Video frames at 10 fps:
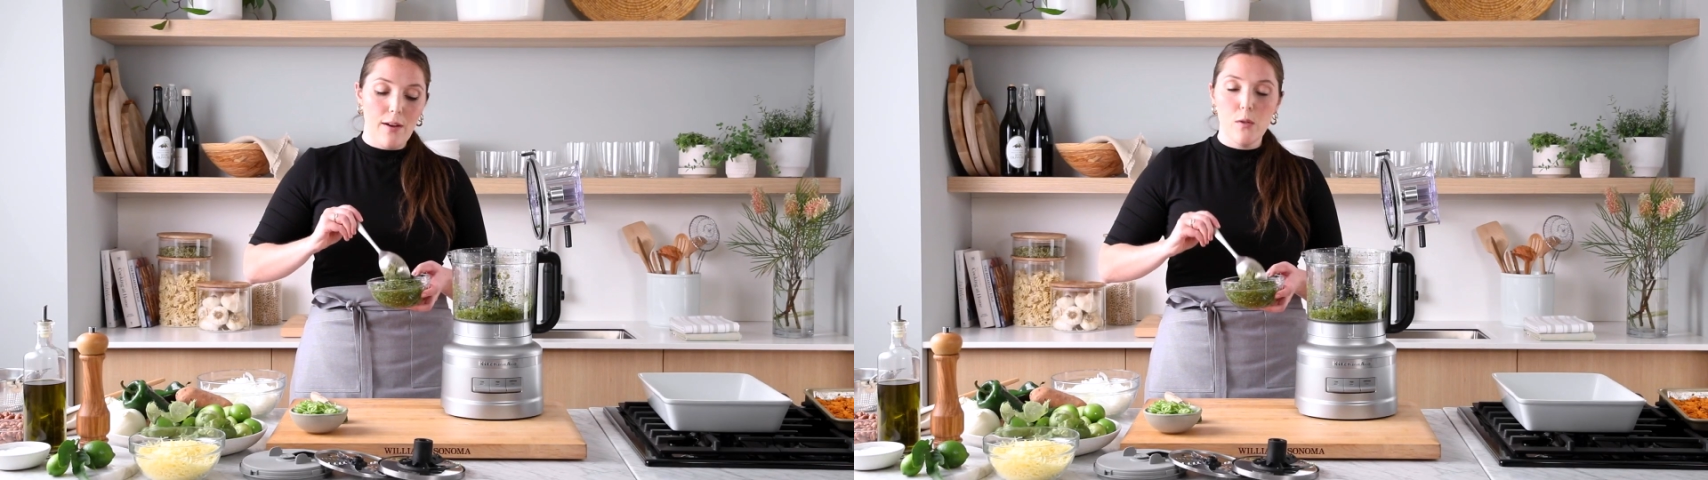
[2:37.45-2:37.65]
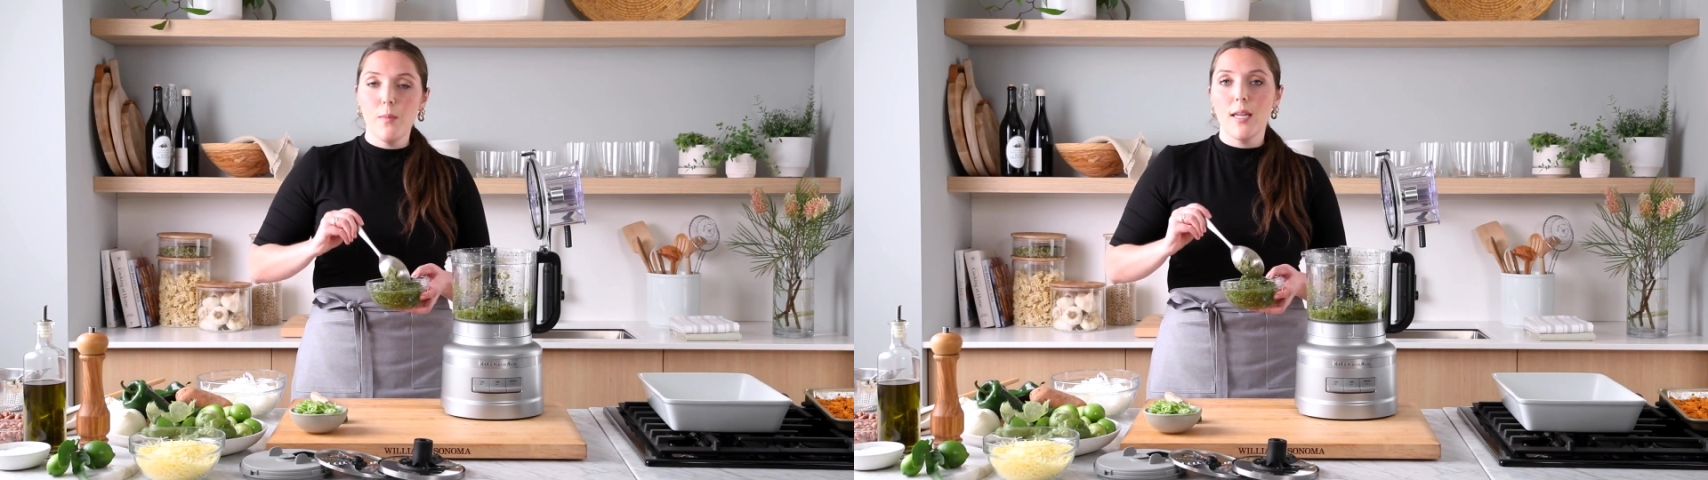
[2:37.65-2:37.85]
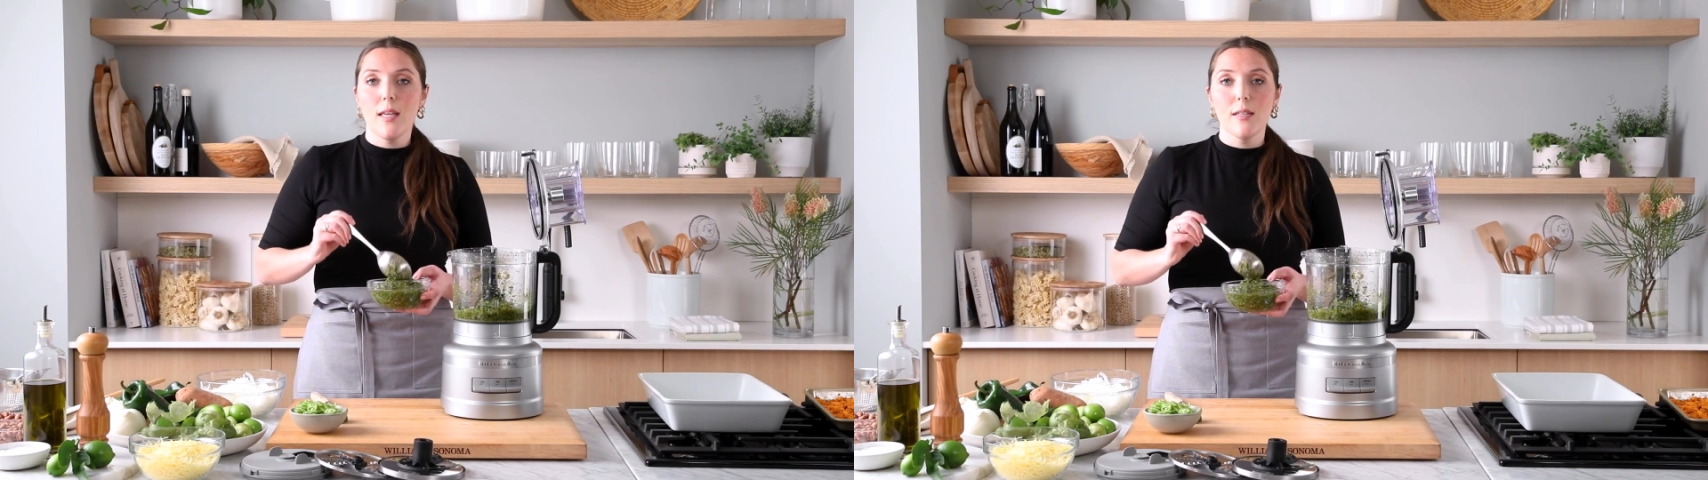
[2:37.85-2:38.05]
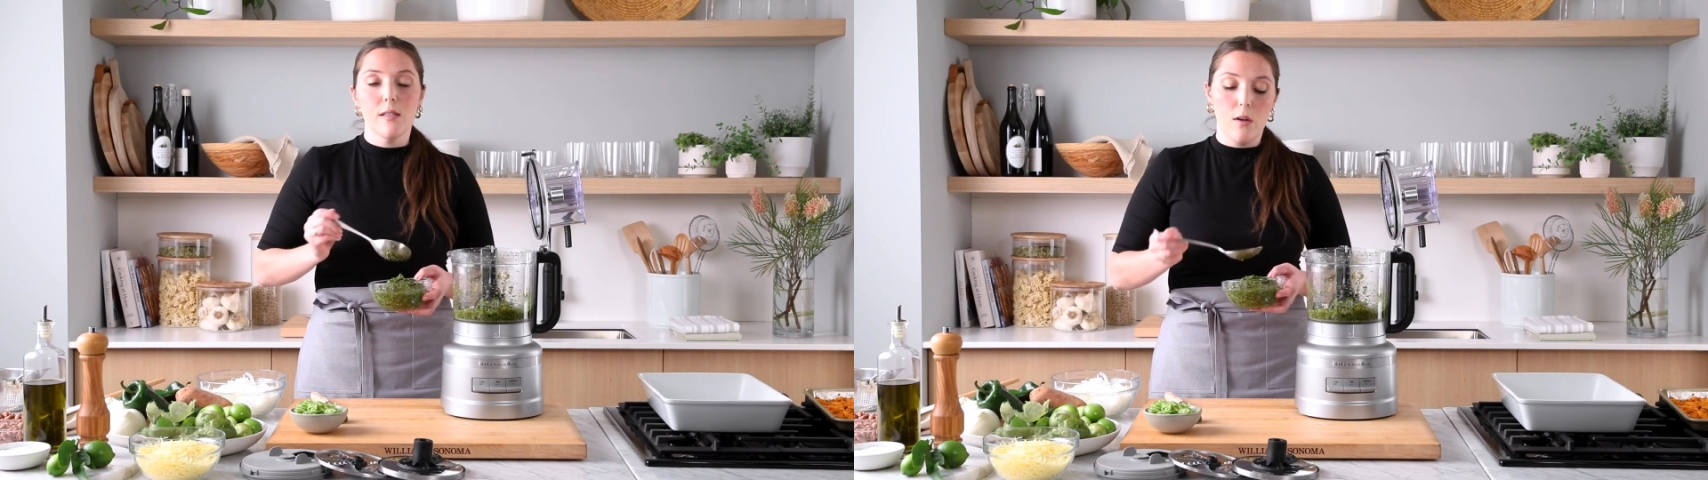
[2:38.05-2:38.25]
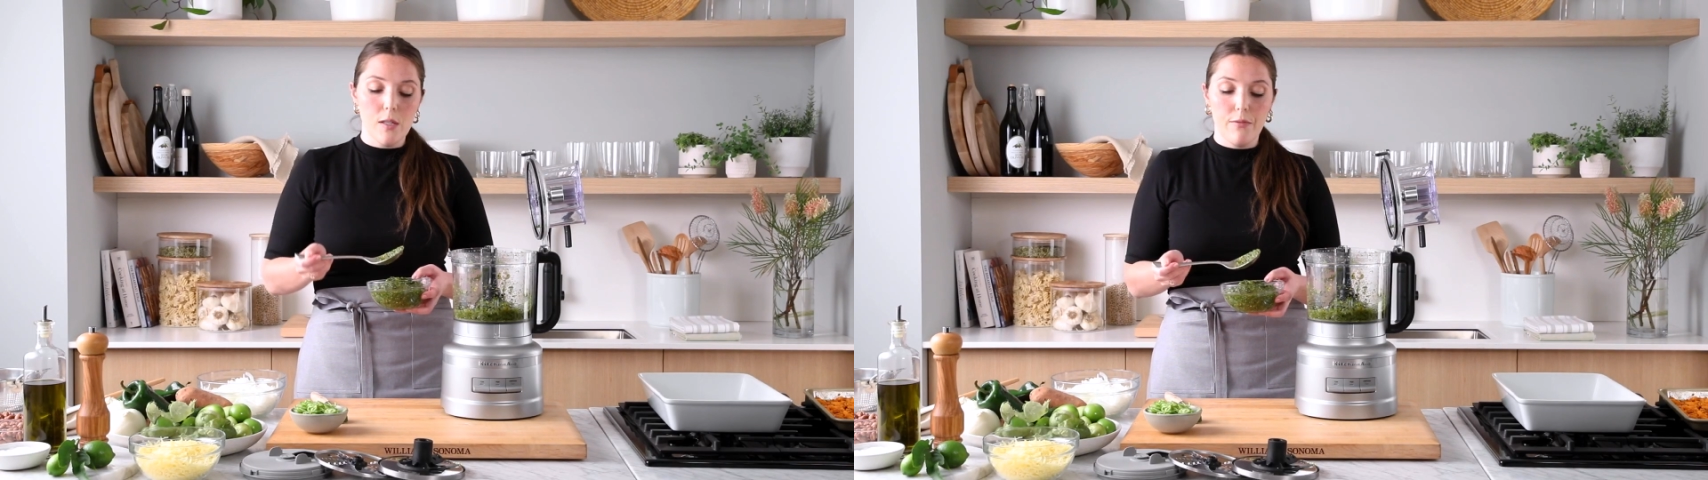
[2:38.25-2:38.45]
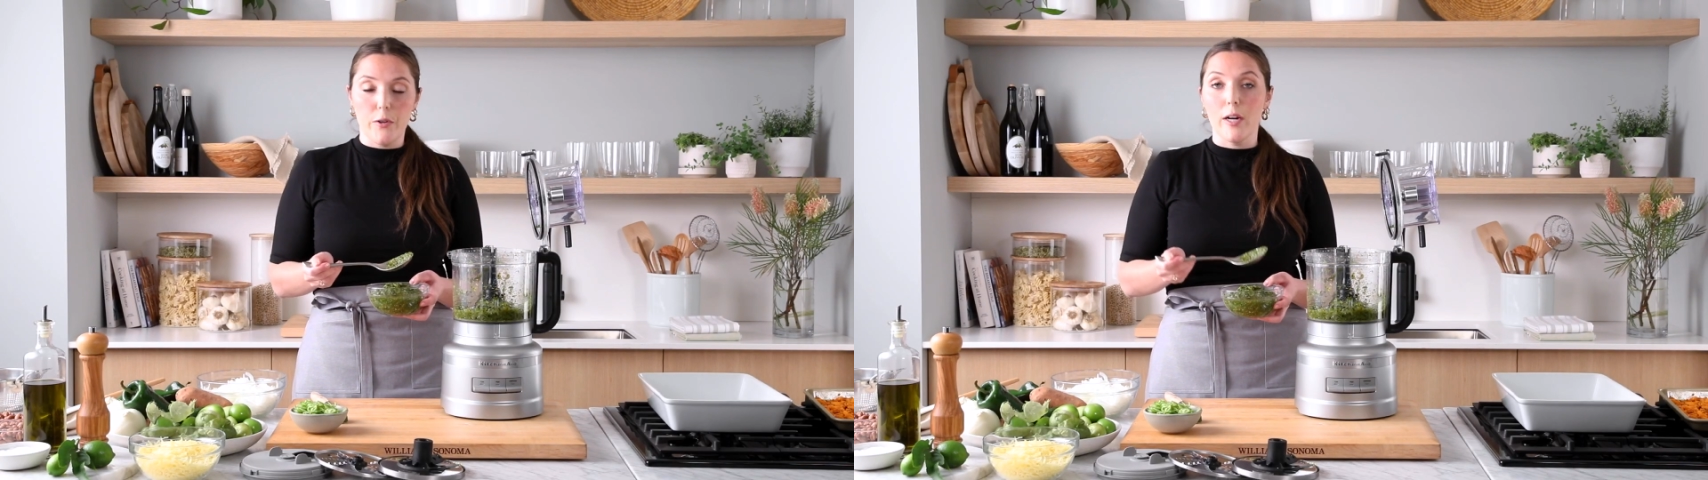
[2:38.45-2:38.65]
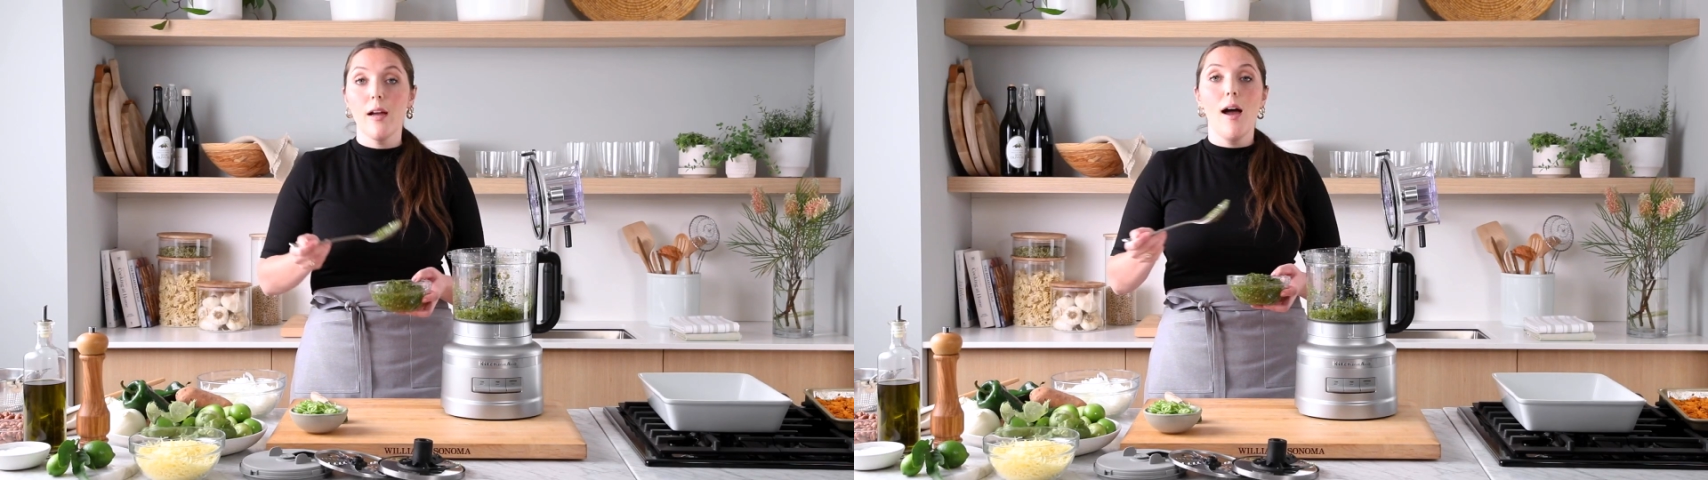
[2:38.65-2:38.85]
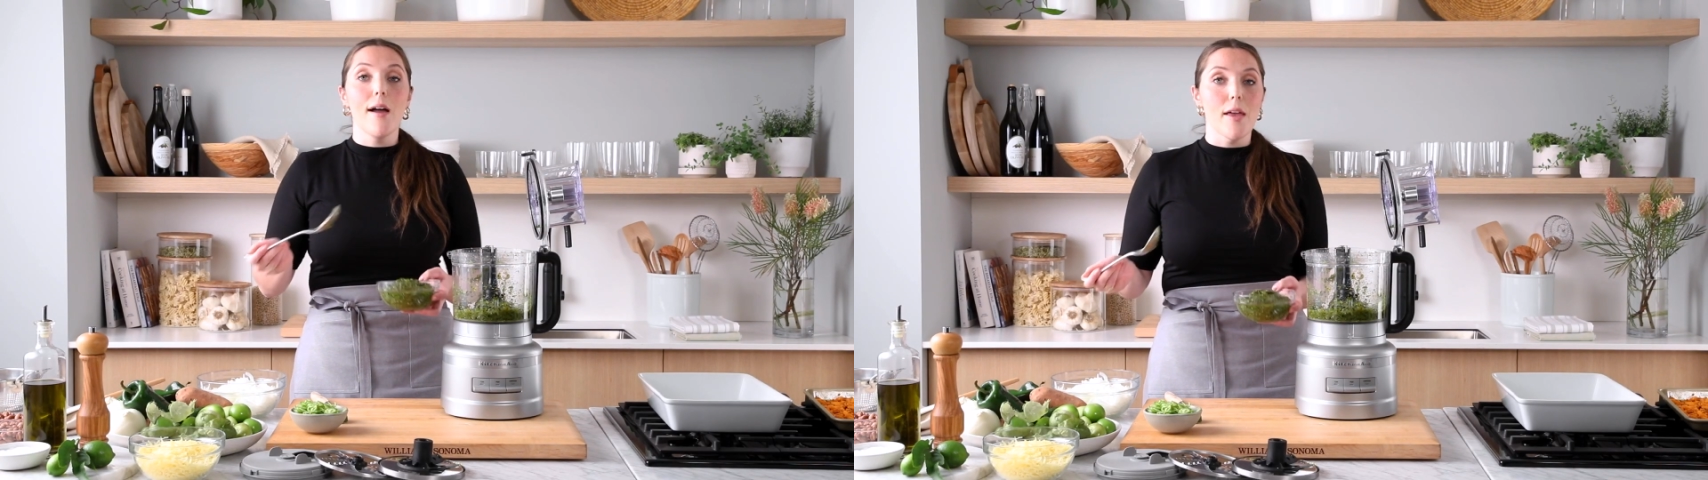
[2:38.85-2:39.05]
If I was making this salsa for